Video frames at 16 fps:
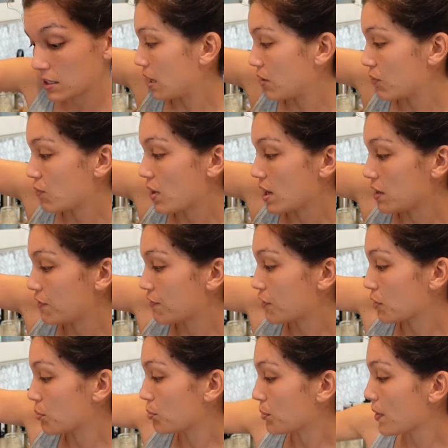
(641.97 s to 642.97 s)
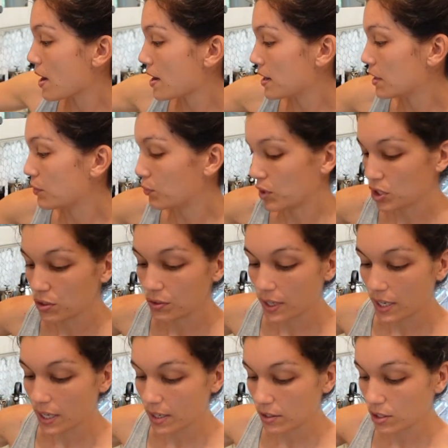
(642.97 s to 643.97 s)
and ready for brine when you
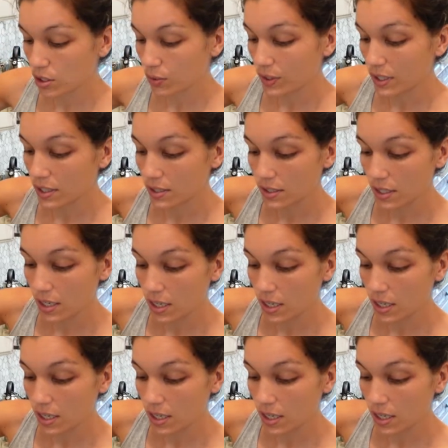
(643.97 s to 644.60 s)
can't squeeze